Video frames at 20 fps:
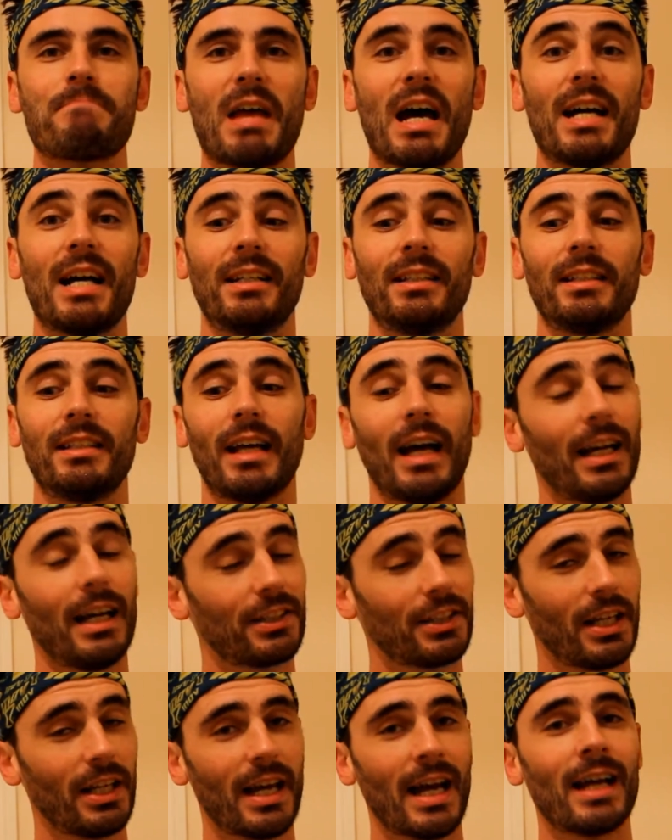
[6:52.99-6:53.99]

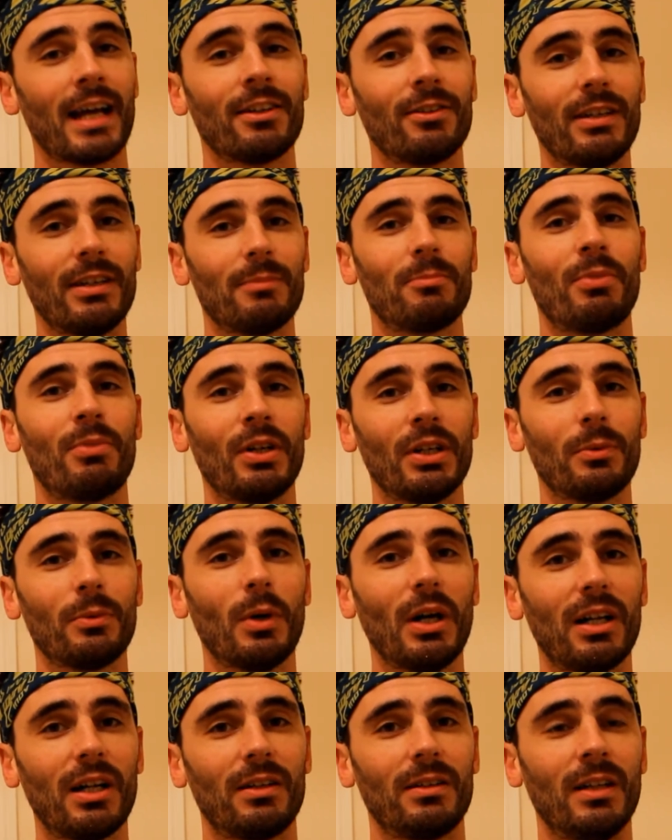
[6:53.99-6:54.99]
actually I handled it pretty
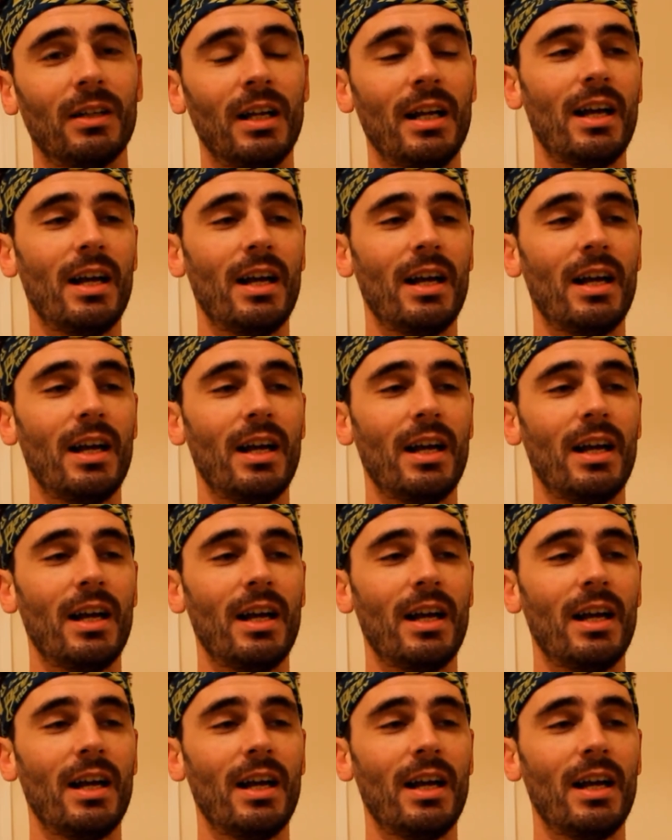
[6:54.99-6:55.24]
well.